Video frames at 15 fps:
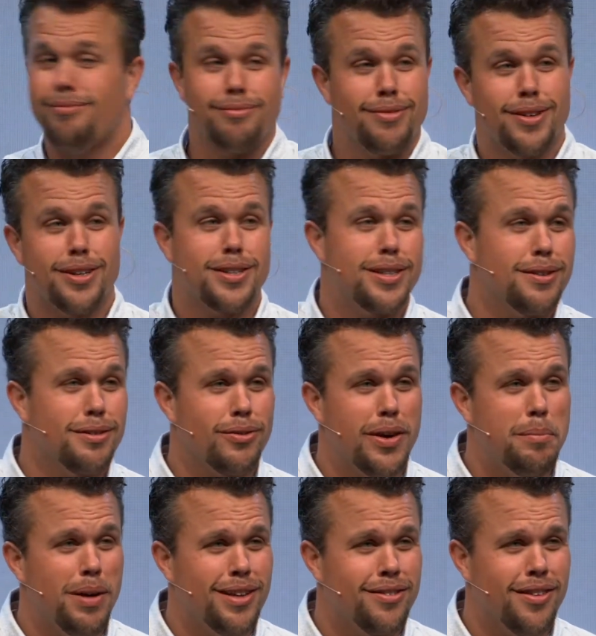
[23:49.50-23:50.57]
There's still 3
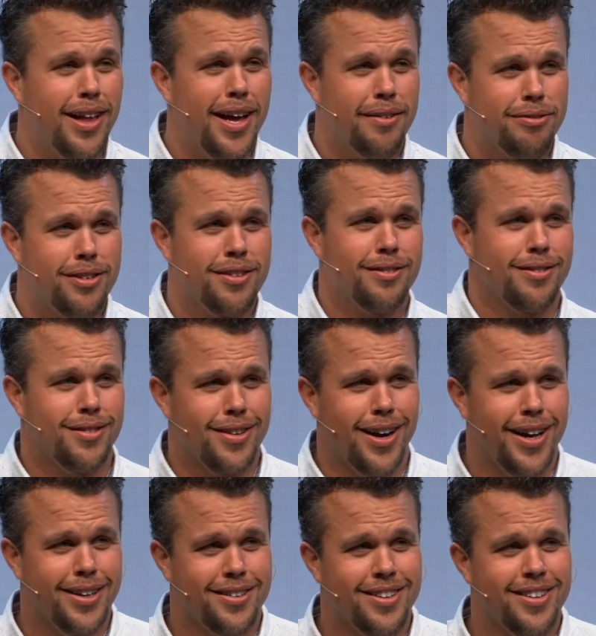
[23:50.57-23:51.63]
months left,
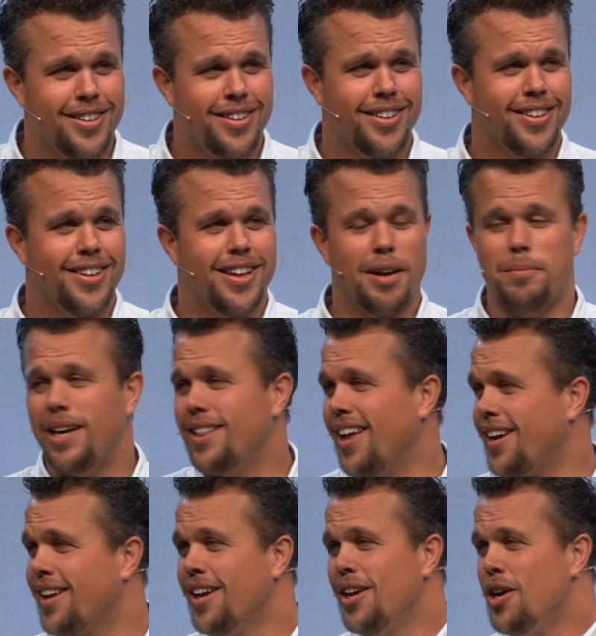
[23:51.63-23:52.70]
right? I mean,
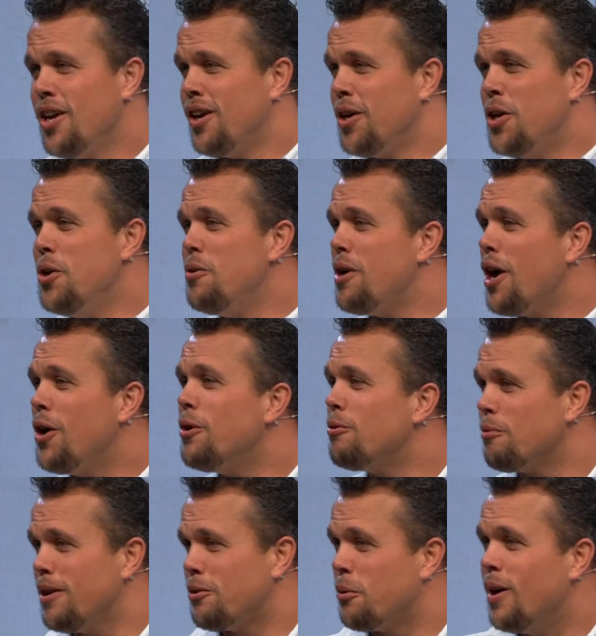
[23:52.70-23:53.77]
like, who knows
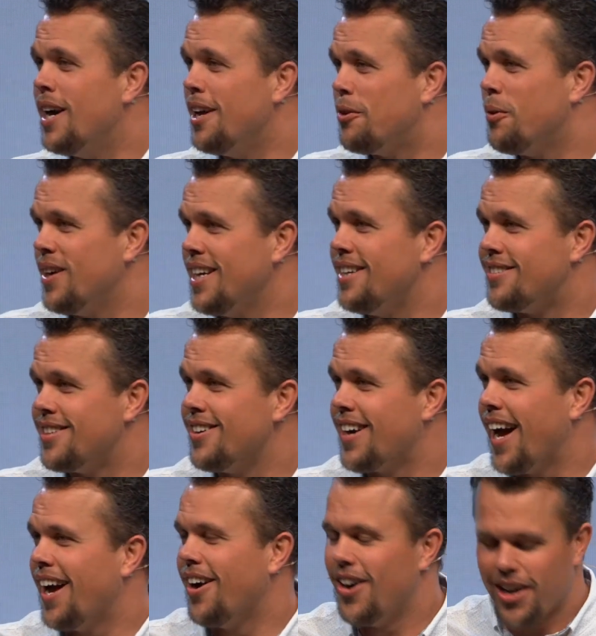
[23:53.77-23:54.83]
what 2020 still
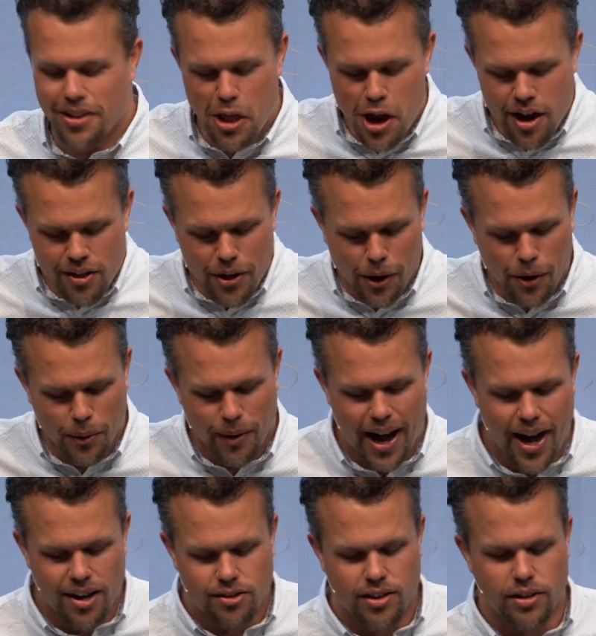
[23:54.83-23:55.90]
got on the
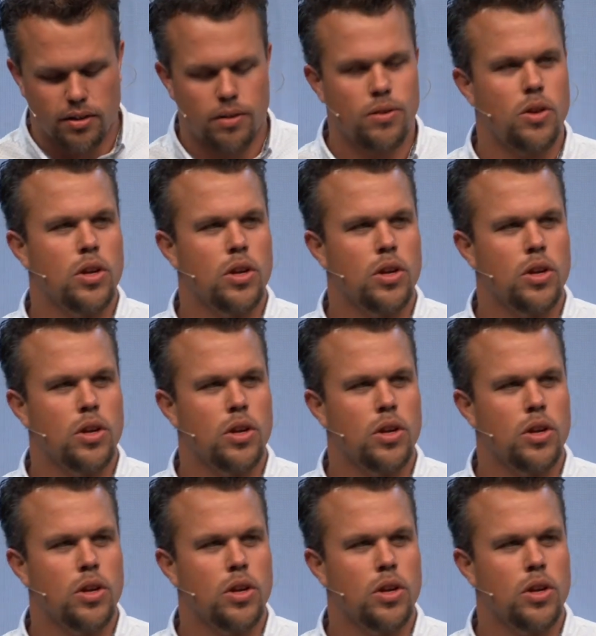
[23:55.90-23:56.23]
horizon?